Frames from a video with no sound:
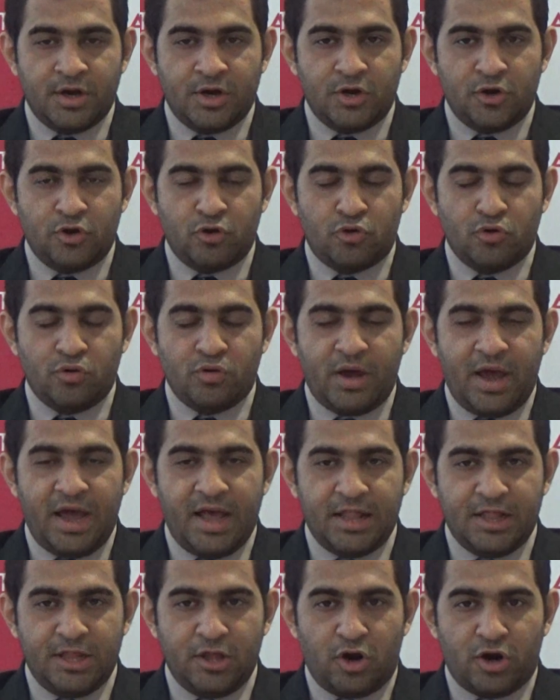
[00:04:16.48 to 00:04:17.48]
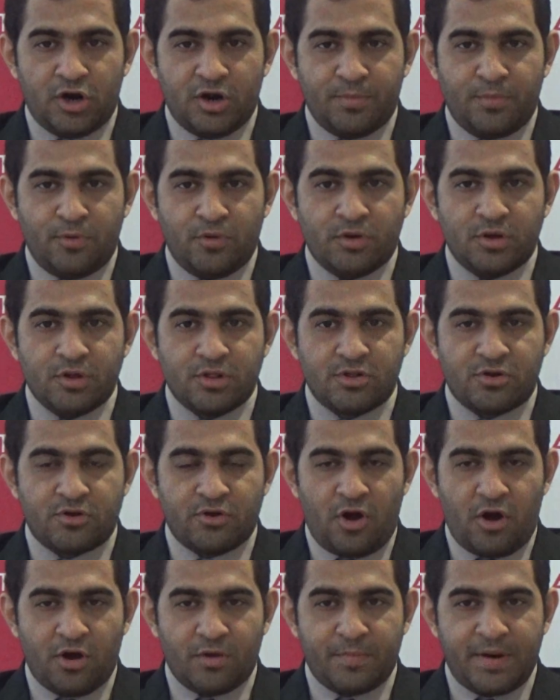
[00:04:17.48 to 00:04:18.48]
Due to healthy order book,
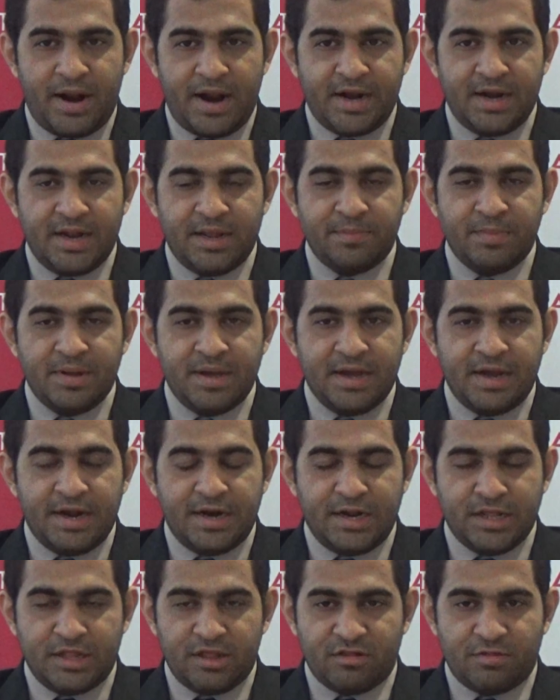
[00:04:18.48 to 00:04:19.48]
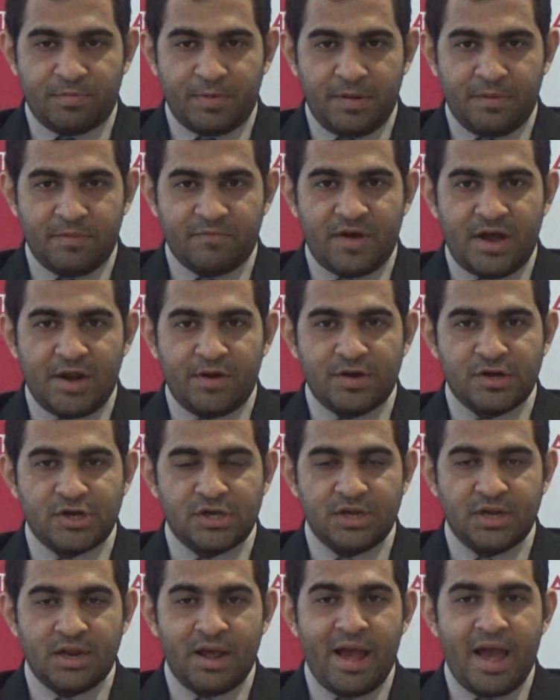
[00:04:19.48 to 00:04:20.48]
strong brand name, it deserves premium
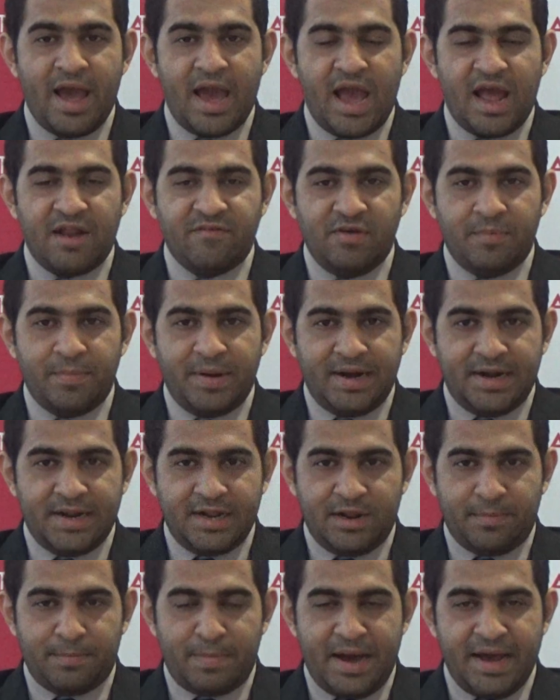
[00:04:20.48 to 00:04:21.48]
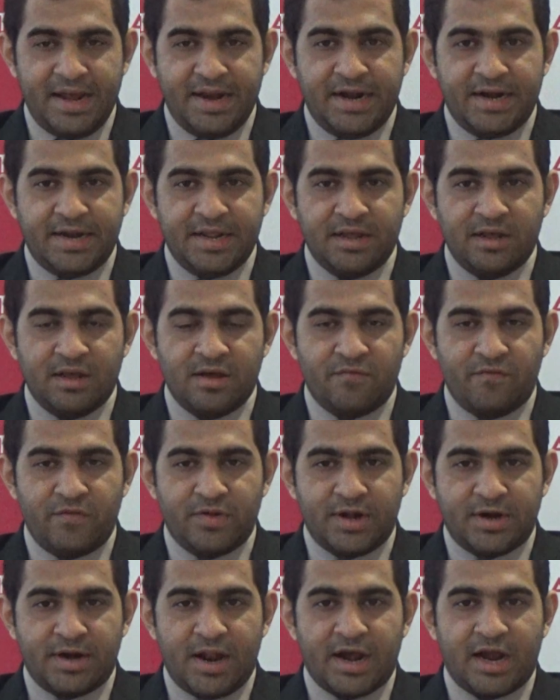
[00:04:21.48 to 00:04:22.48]
valuation and we maintain a buy rating with
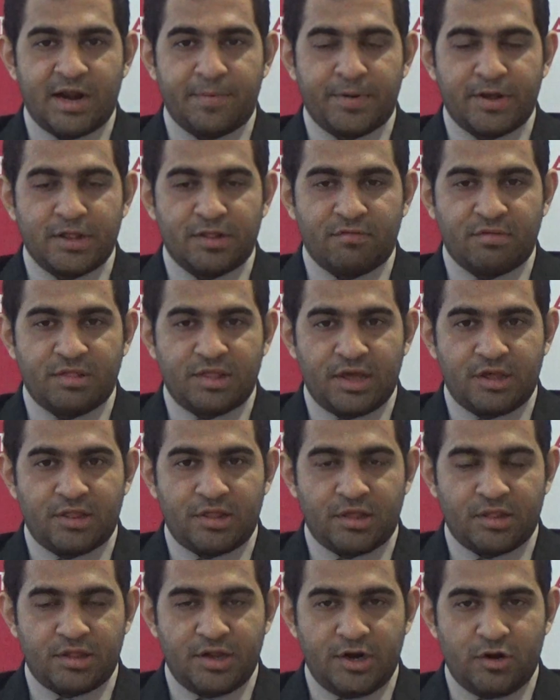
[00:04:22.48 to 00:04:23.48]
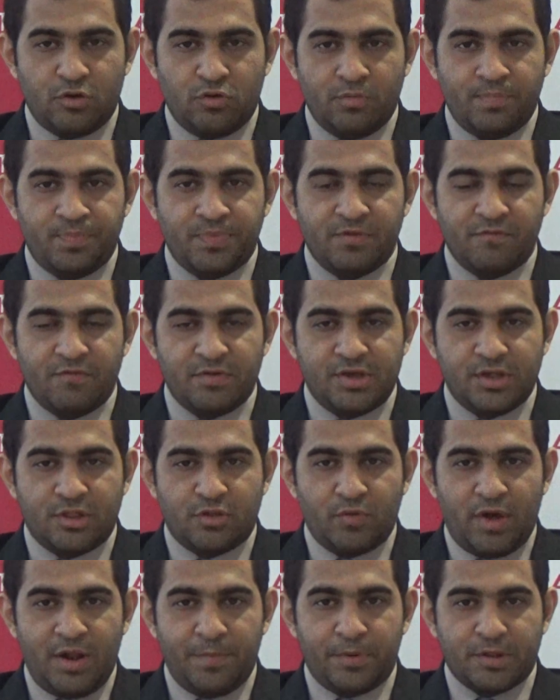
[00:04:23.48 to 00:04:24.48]
a target price of 662, which is
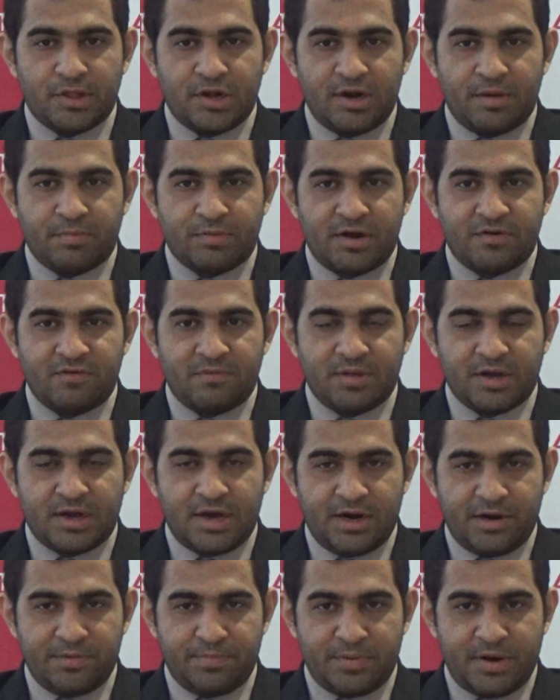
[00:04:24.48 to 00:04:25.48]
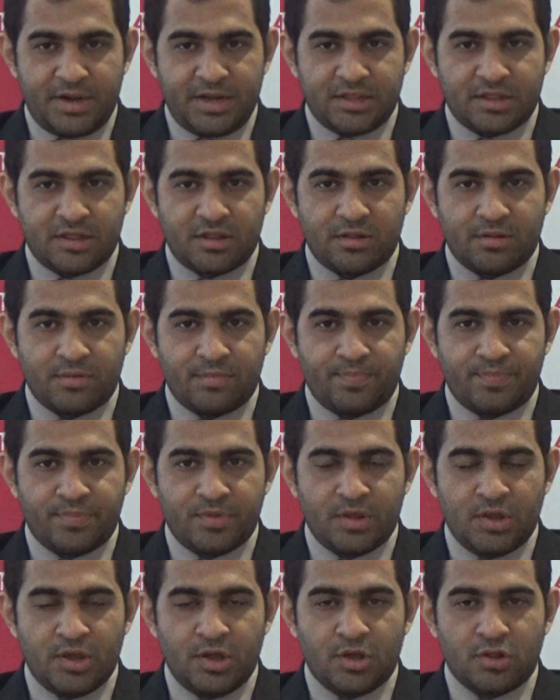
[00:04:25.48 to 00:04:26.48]
12% upside from the current price.
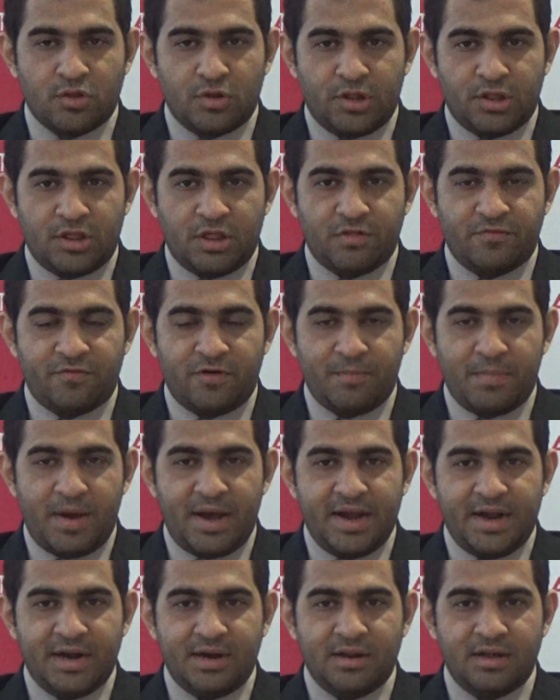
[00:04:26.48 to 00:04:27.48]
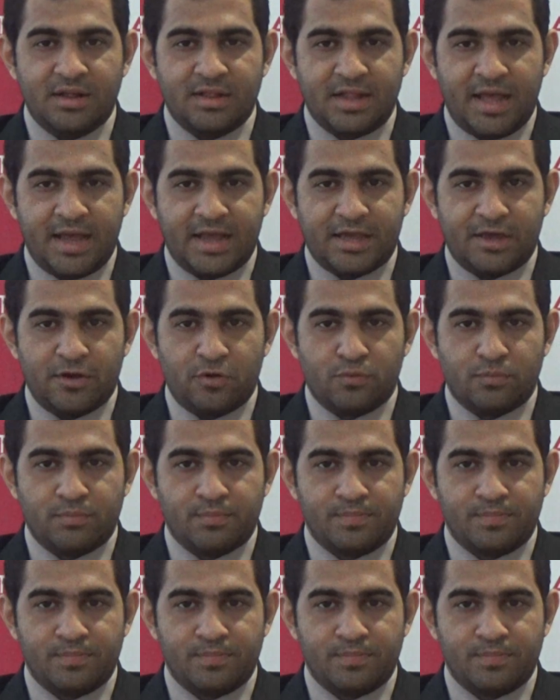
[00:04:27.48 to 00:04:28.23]
So this is from my end. Thank you.